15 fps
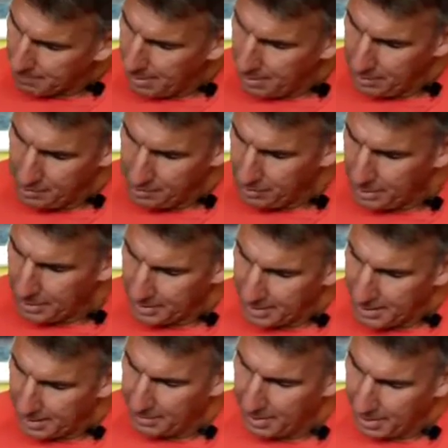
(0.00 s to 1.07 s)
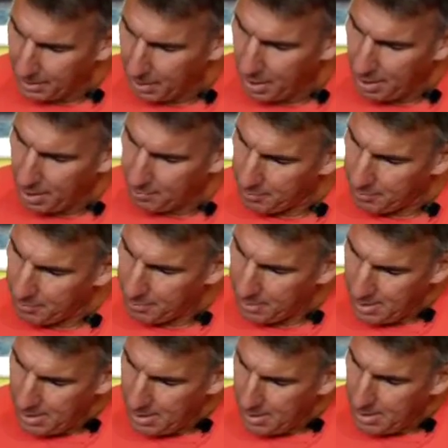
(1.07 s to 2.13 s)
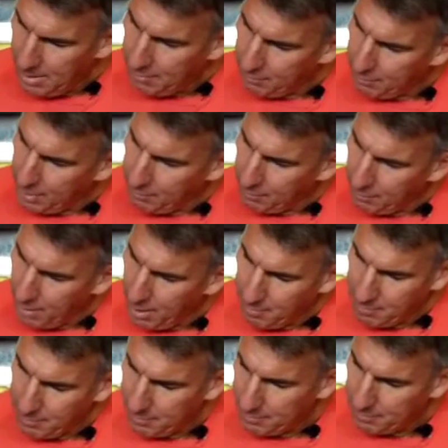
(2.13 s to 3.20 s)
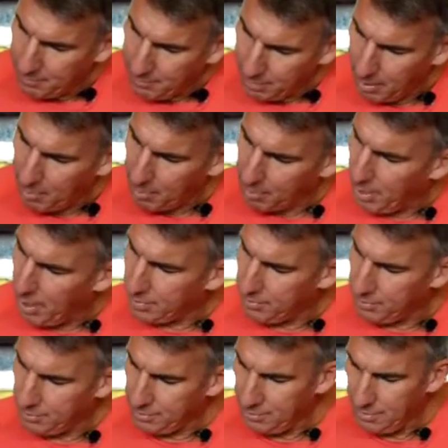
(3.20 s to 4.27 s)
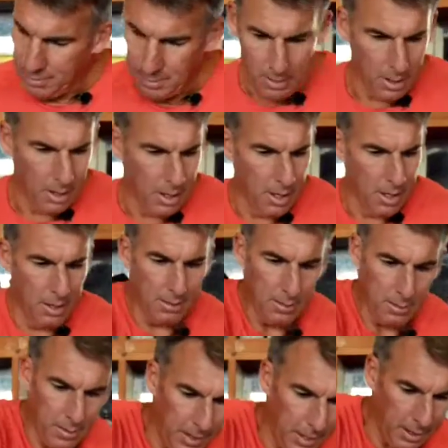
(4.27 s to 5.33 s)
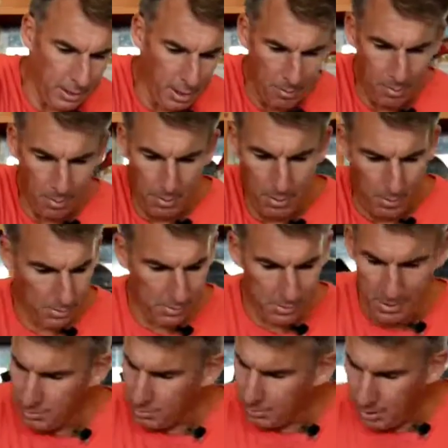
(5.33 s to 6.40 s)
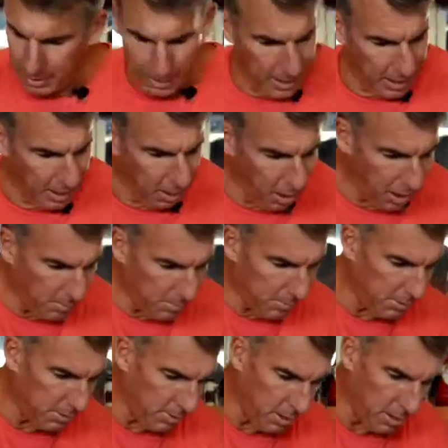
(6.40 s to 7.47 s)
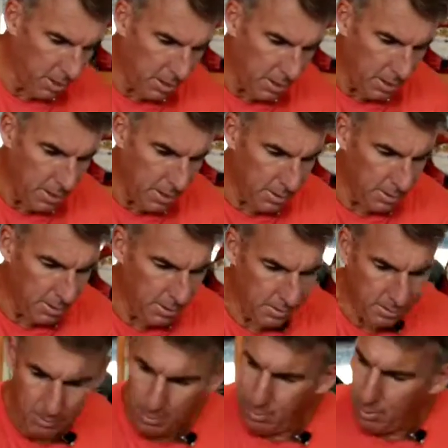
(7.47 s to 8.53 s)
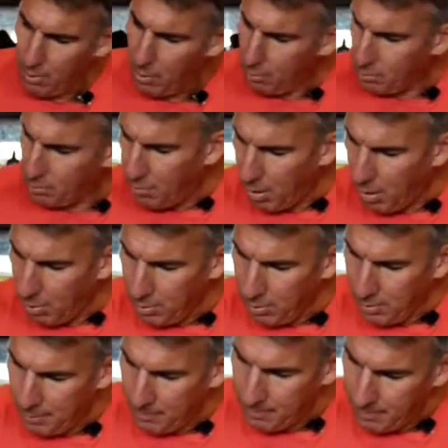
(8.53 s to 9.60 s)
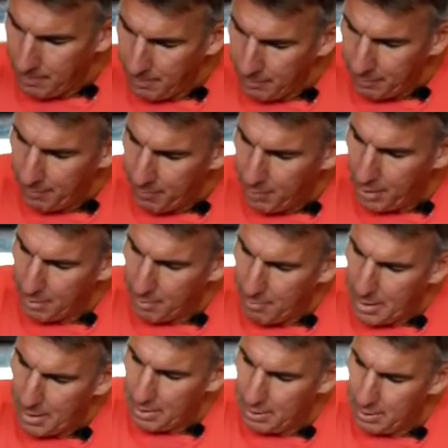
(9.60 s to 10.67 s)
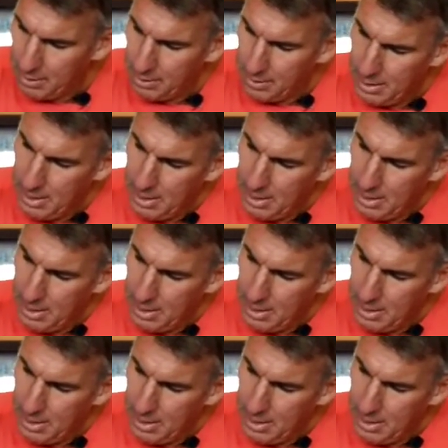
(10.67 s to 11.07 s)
And it's just going to kick that lime flavor up a couple notches. So I get a couple of those. These are like key limes, so they're a little smaller. If you got the bigger